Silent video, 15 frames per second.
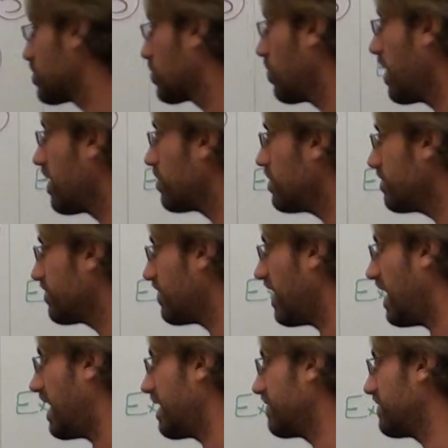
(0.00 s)
square root
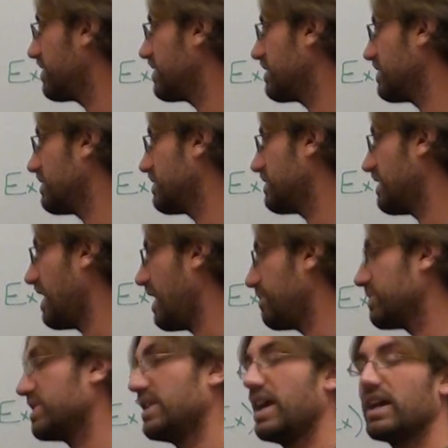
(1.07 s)
five
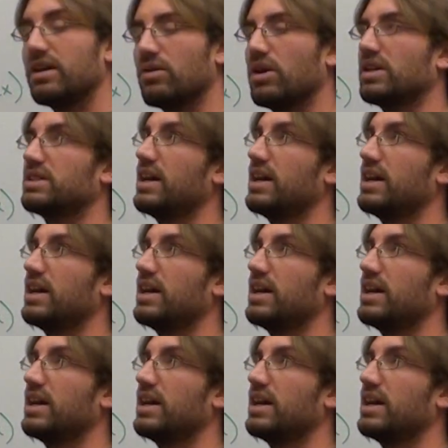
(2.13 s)
times, neg uh,